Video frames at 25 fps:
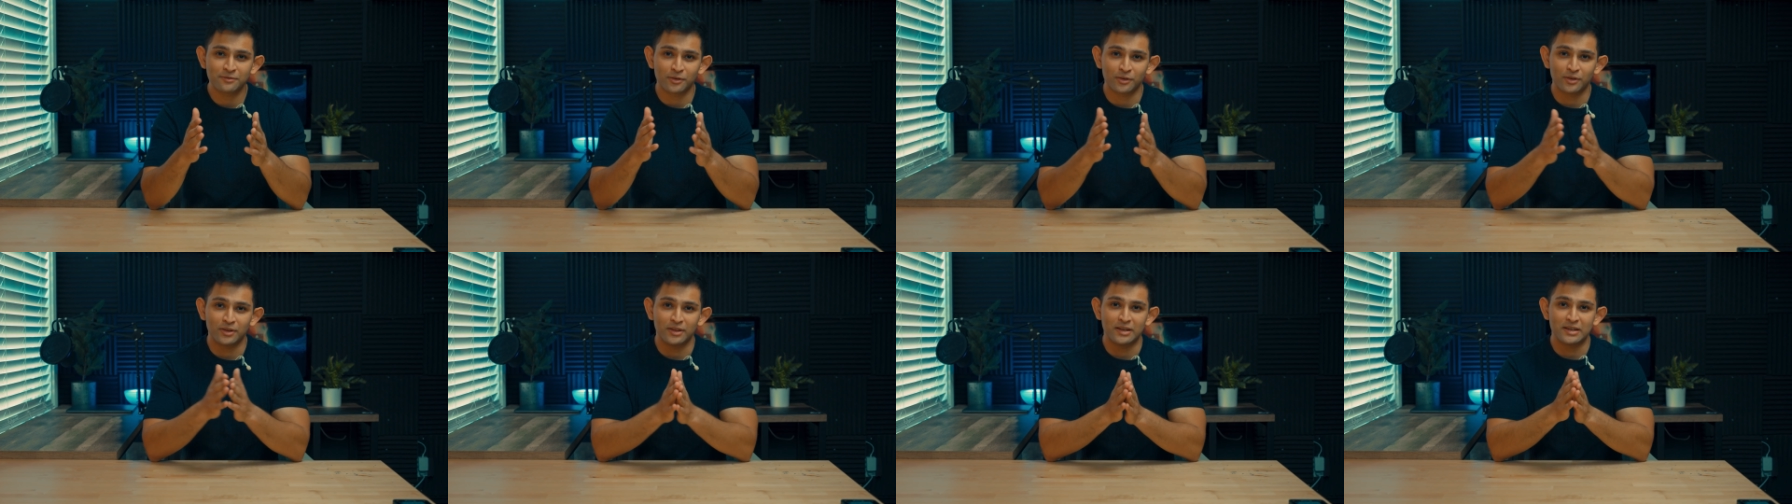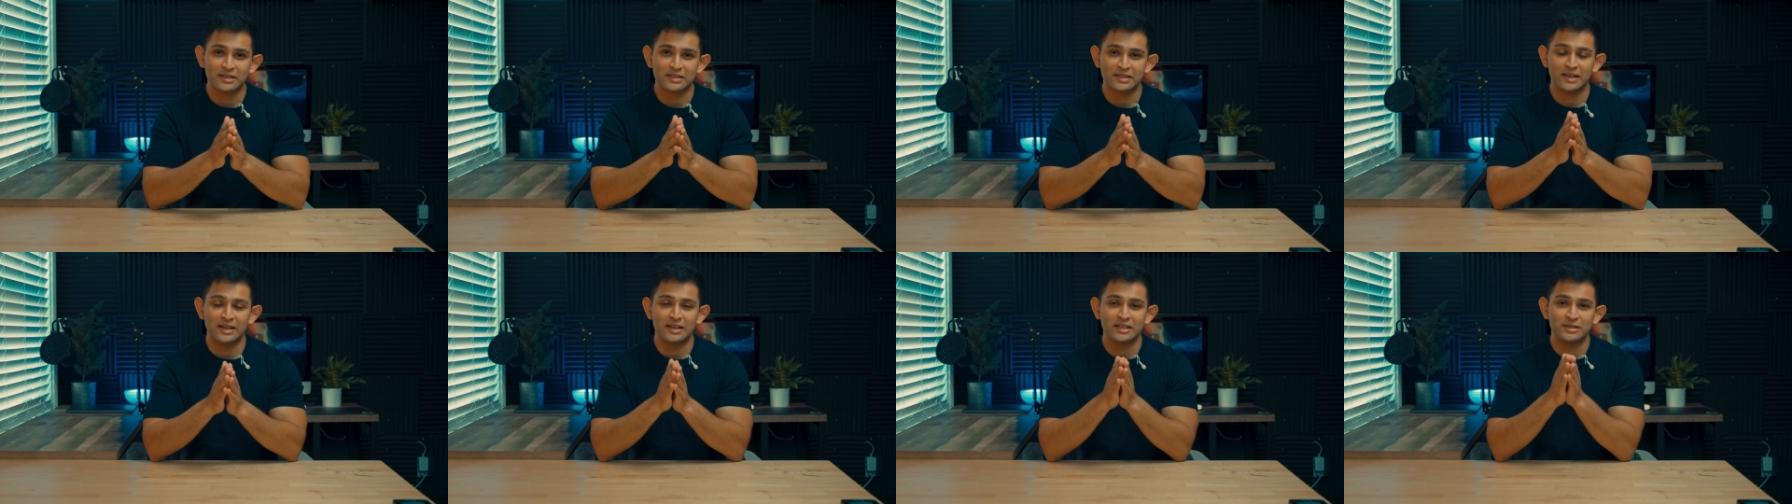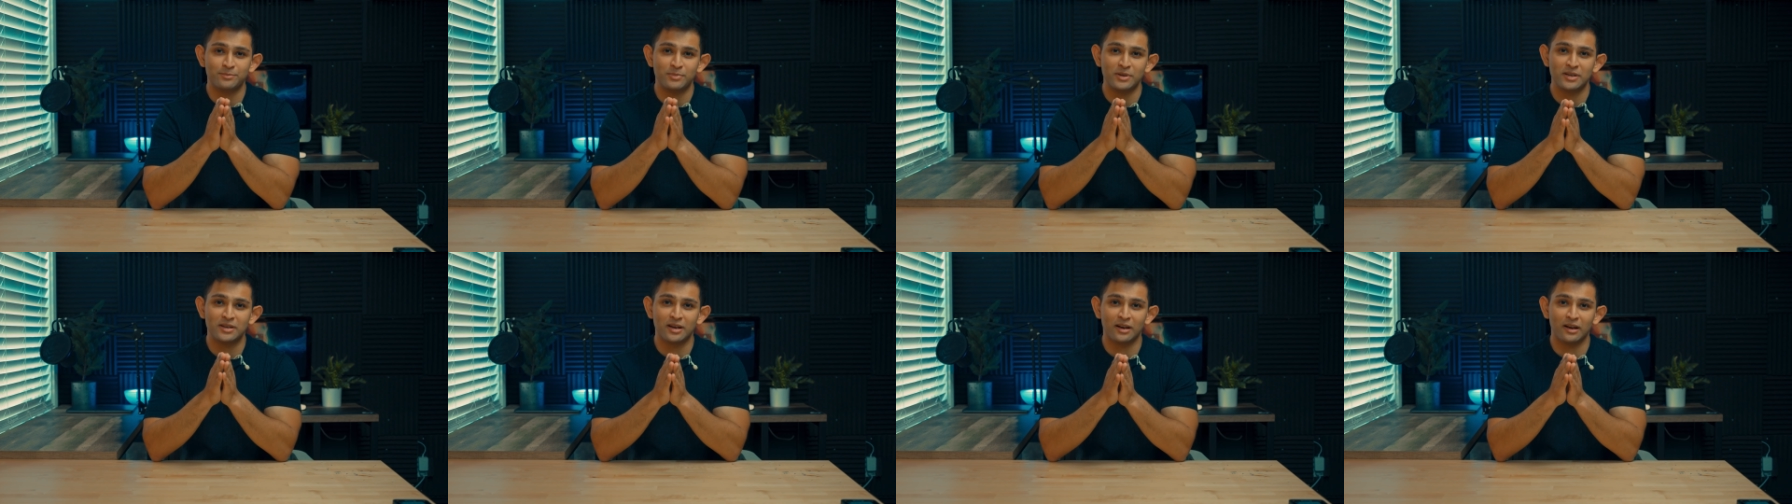for this is
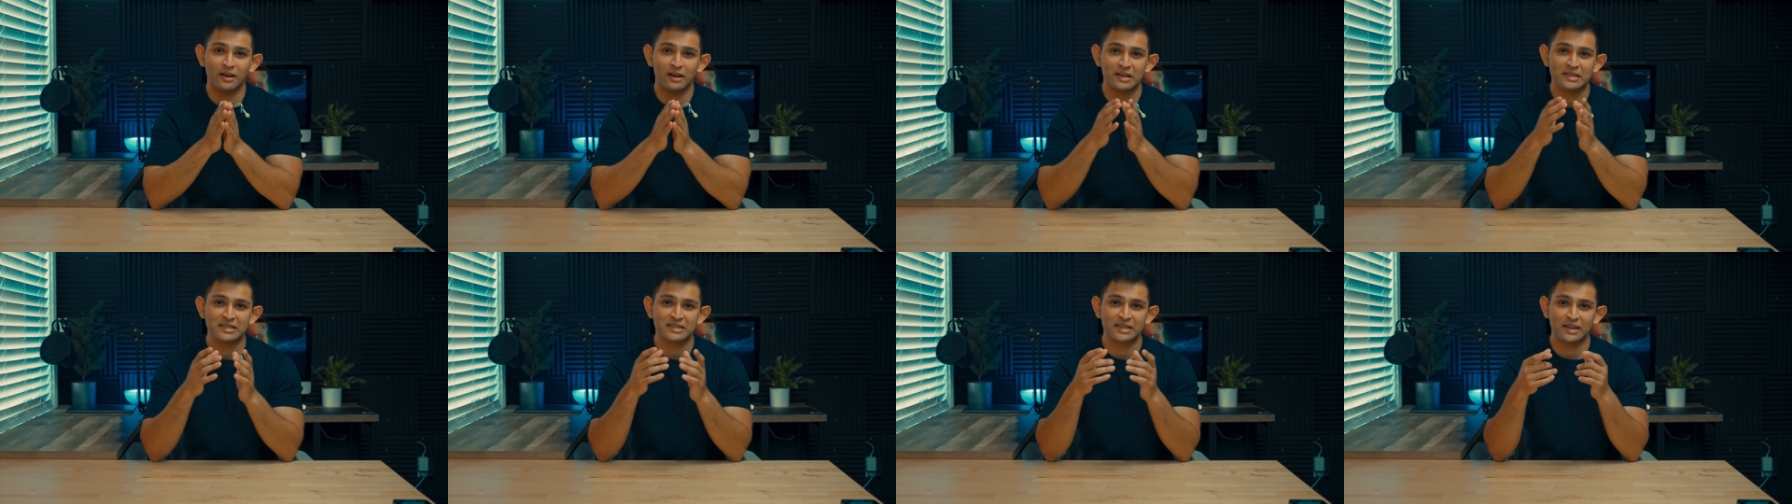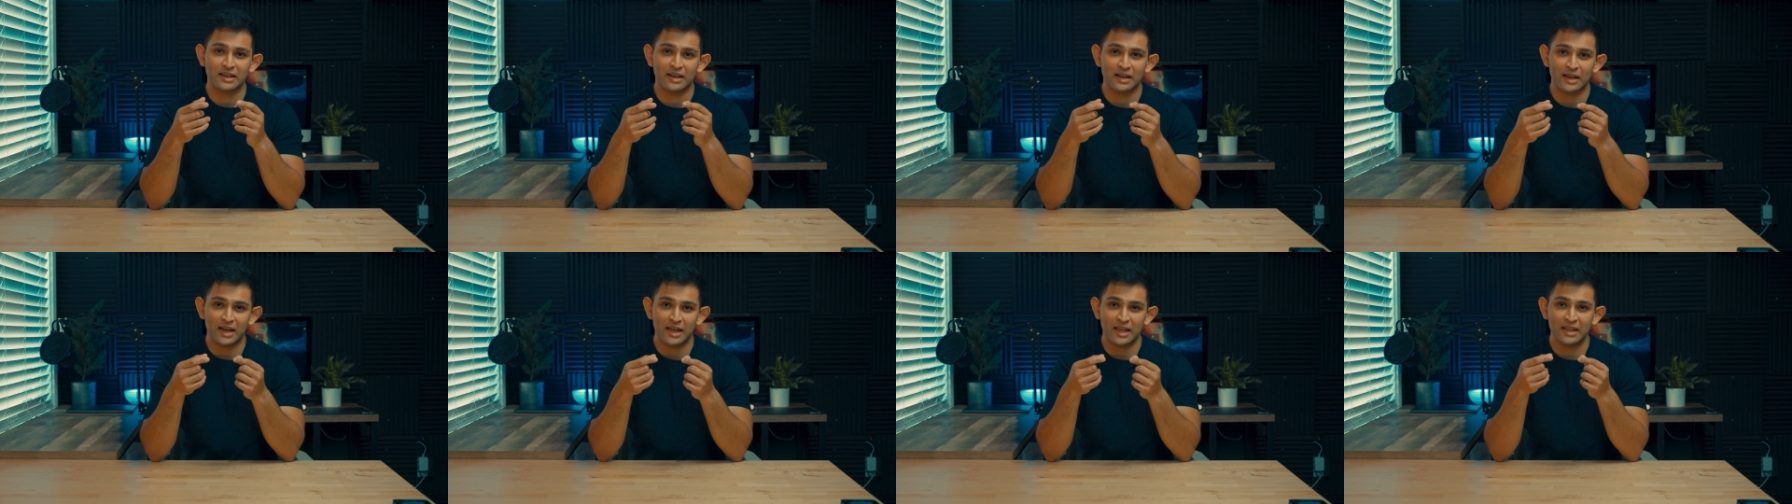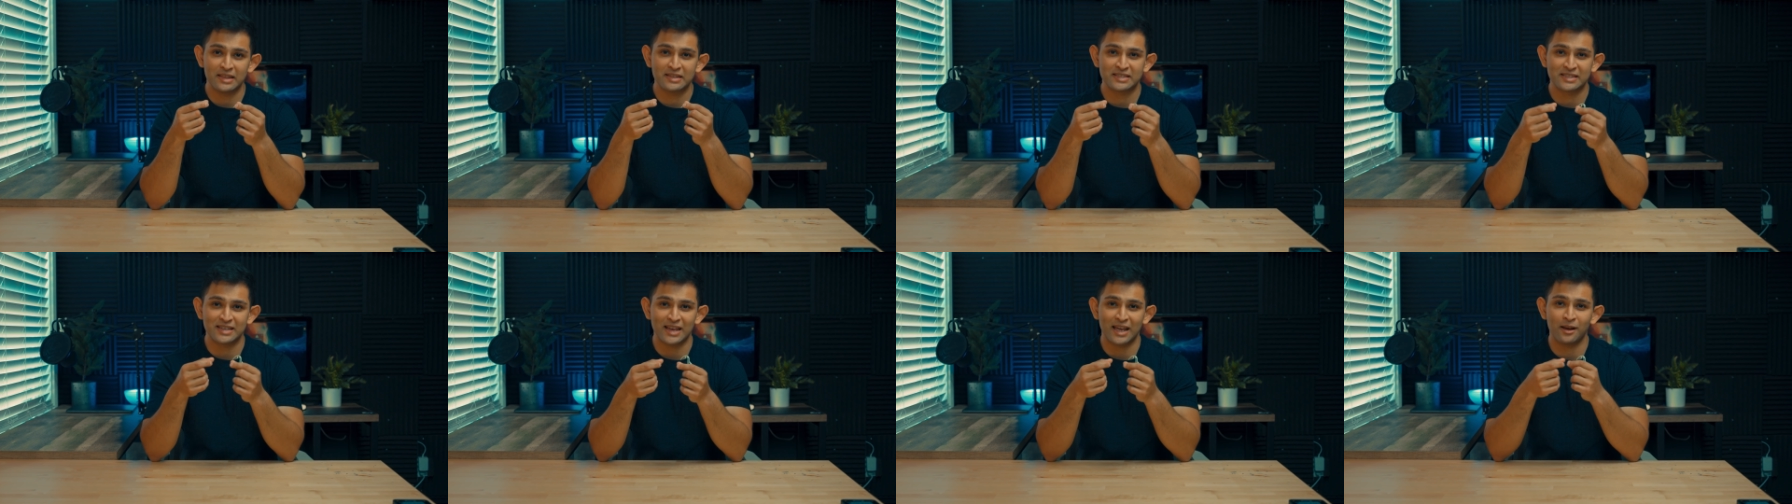because
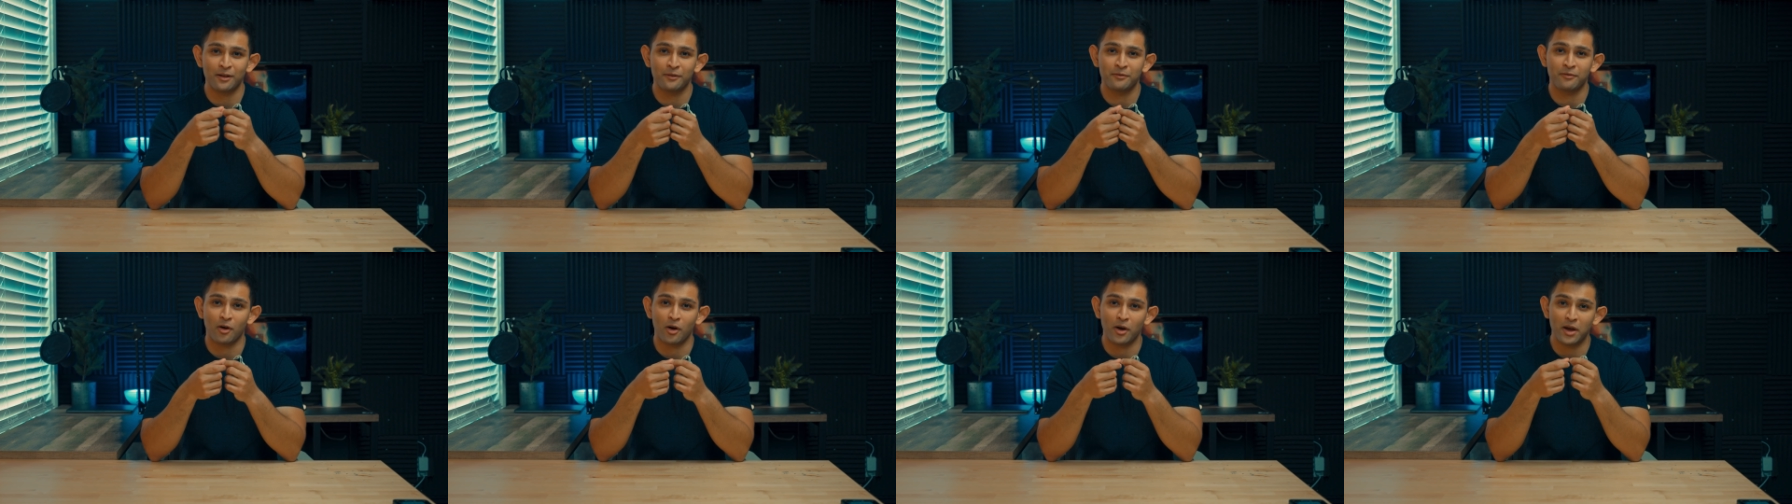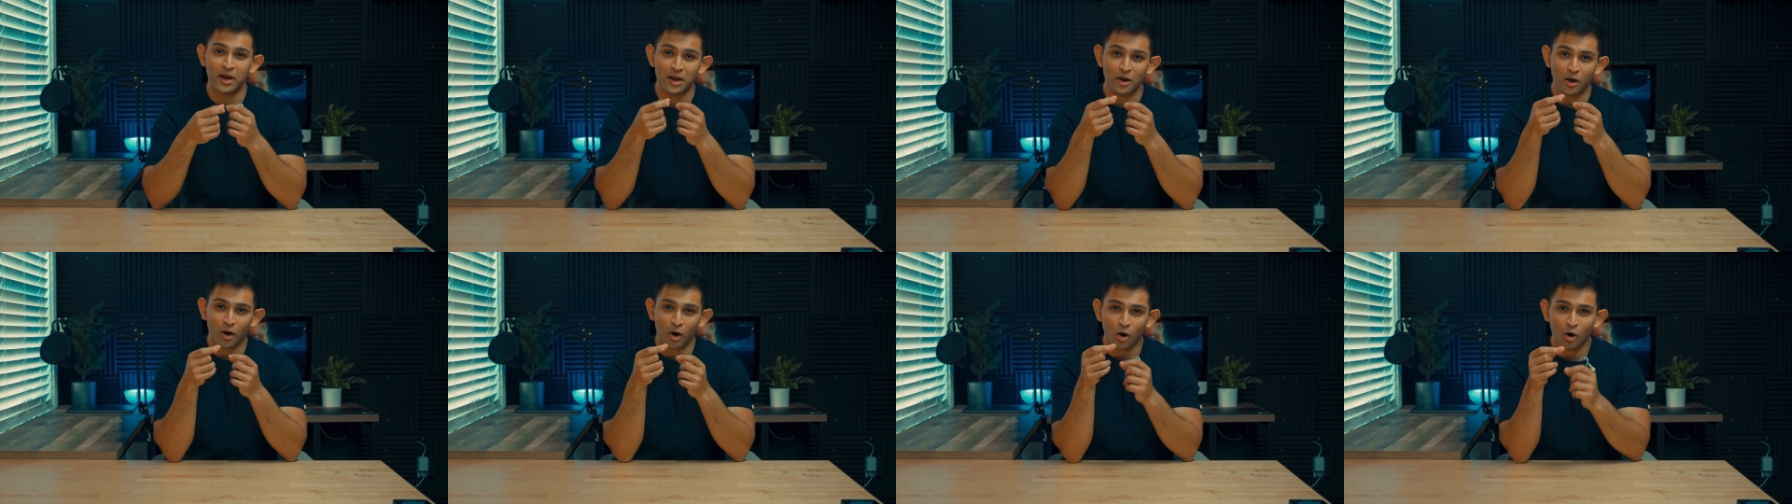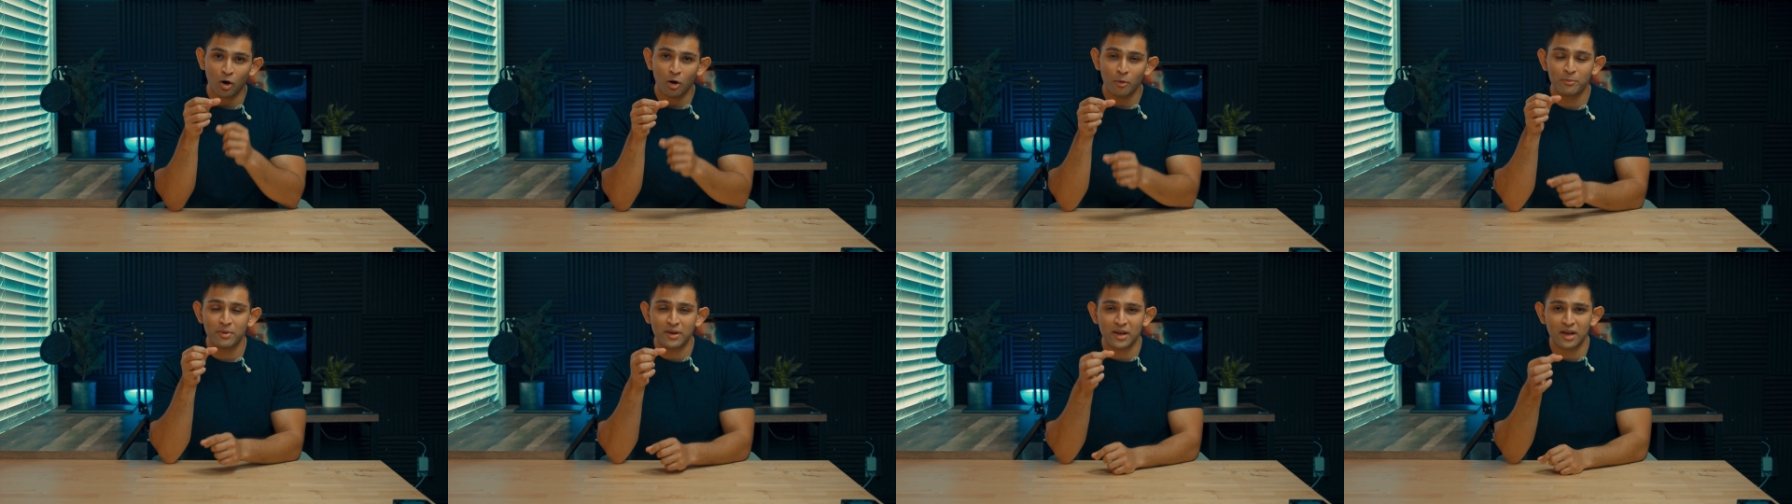instead of it
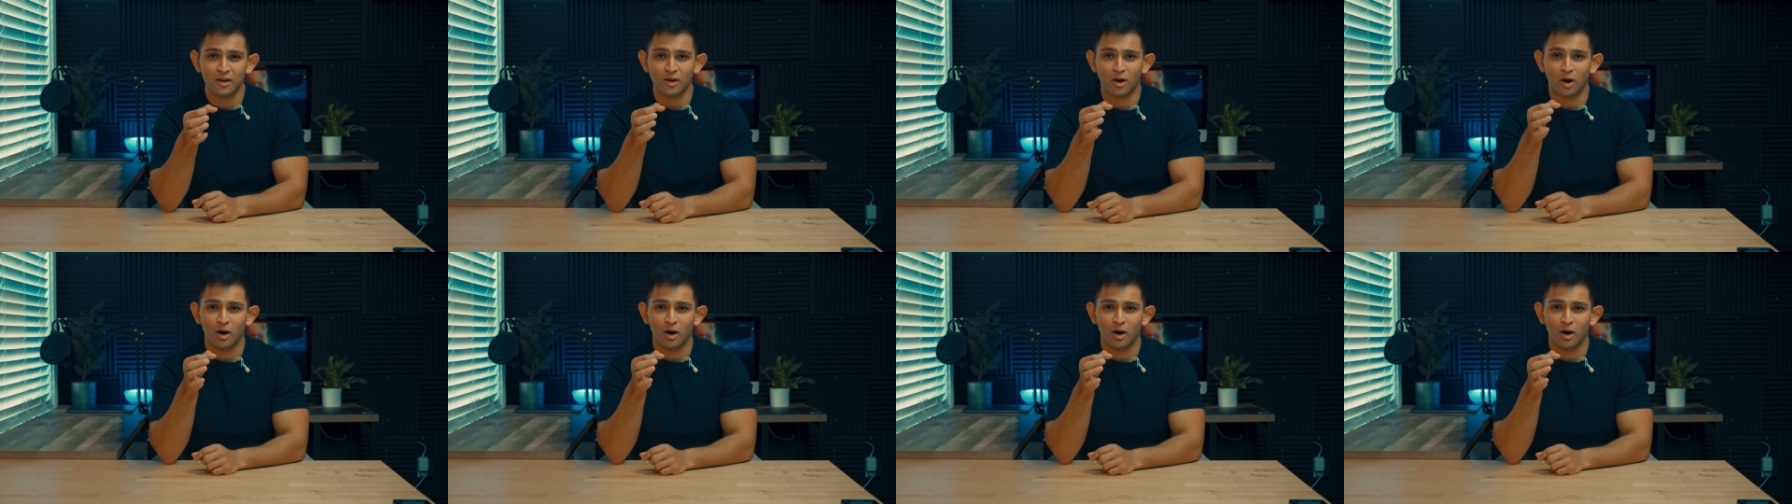all being